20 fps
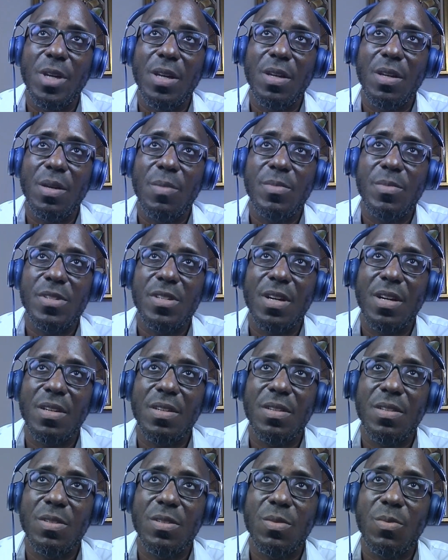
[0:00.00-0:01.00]
And I'm
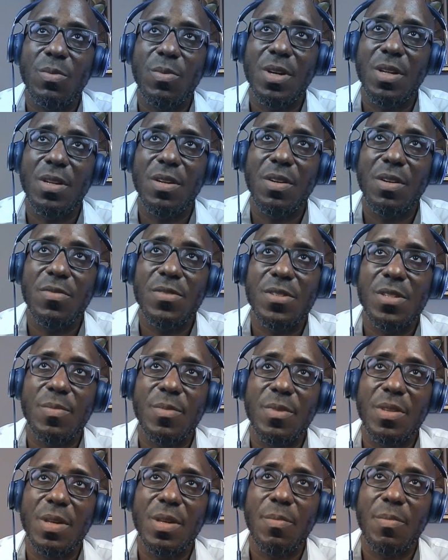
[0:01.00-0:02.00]
starting to wonder if some
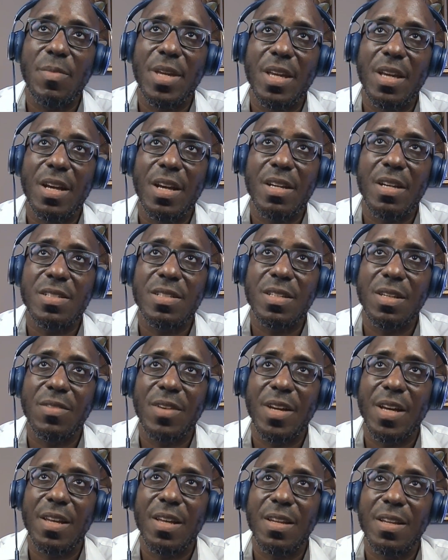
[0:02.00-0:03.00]
of them may actually have
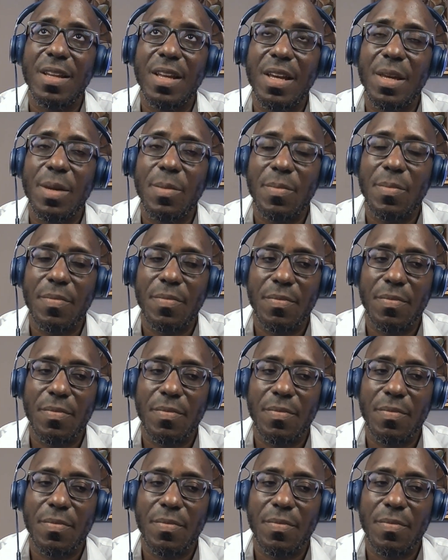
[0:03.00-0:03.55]
had Lyme.